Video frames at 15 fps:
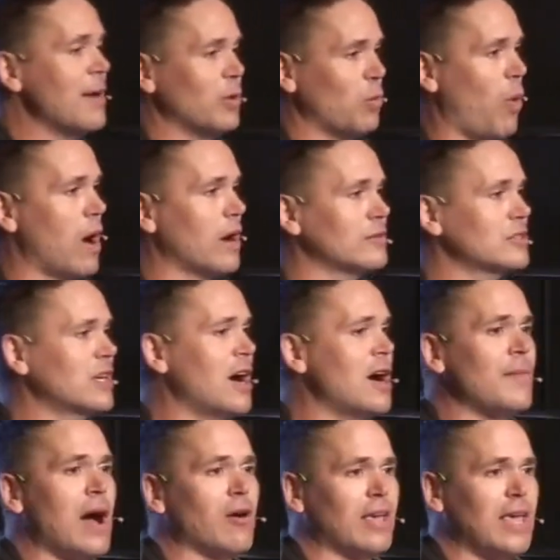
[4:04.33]
come, when waters
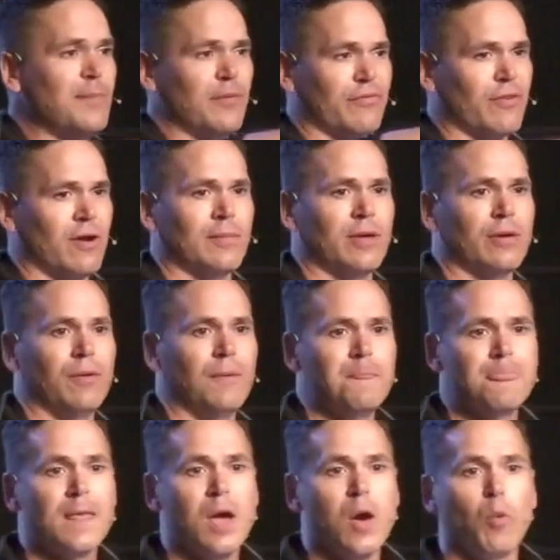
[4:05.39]
come, I'll keep it from you.
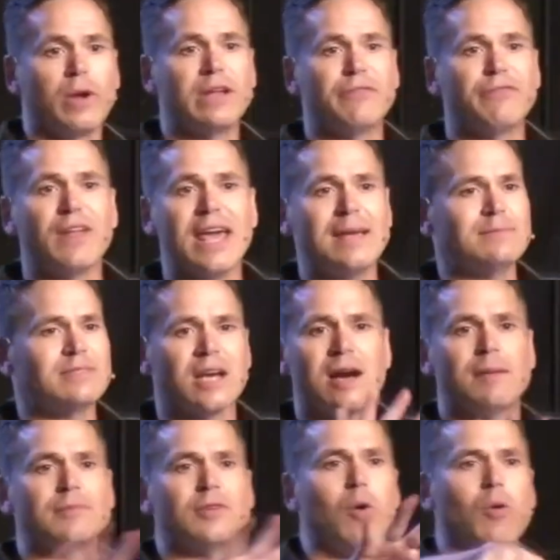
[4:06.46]
When the flames
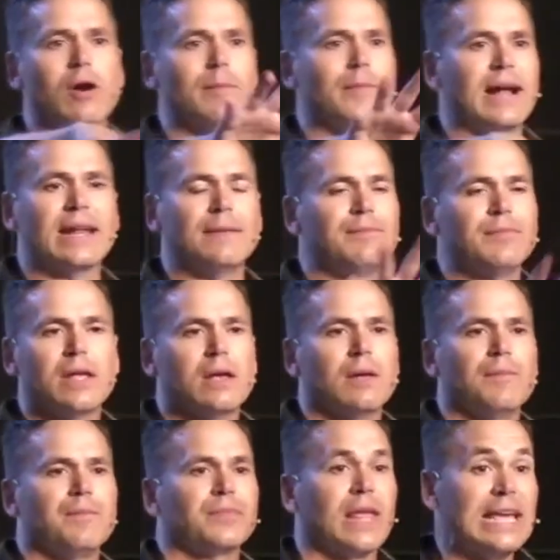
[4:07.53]
come, don't worry about it.
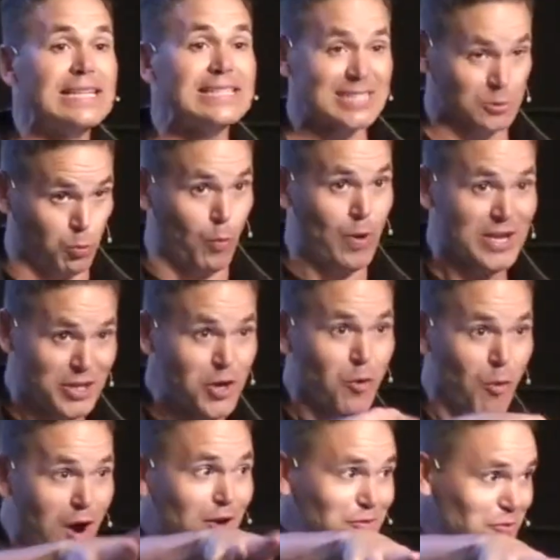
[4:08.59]
He says, when
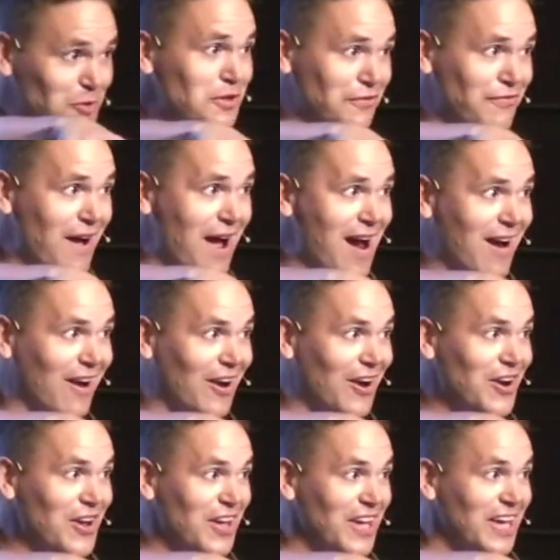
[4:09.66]
you walk through the fire,
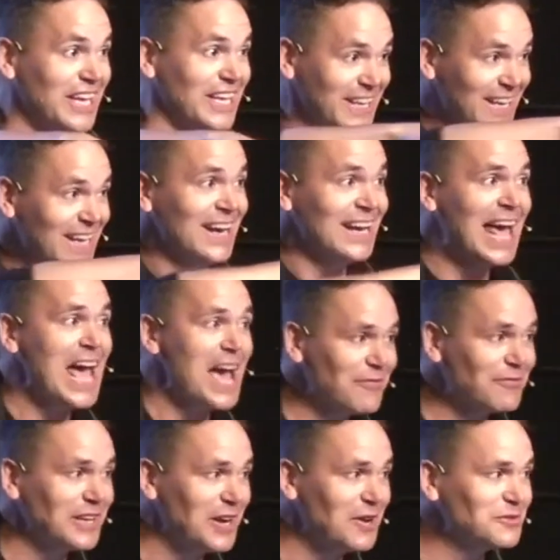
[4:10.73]
you're going to
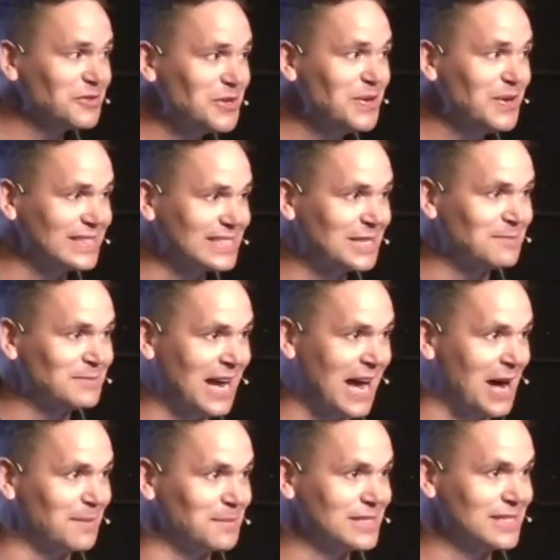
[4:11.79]
have to go through it
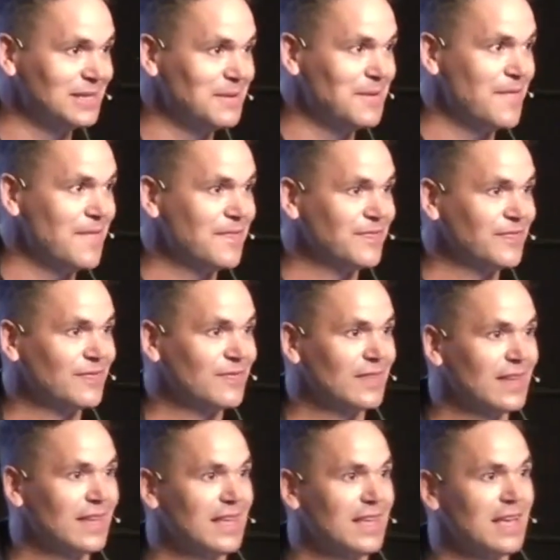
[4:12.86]
sometimes.
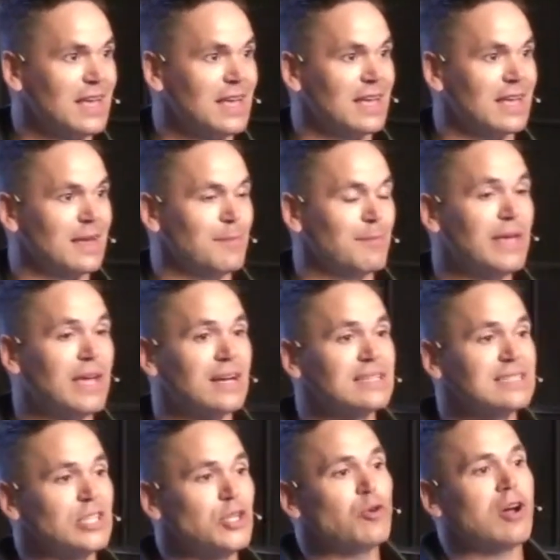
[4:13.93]

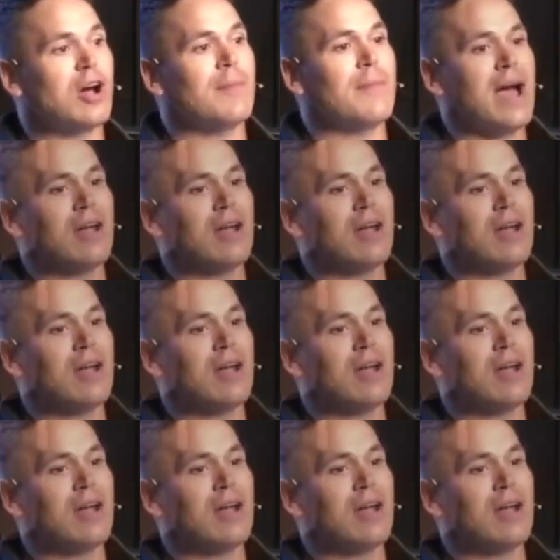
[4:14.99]
Because you come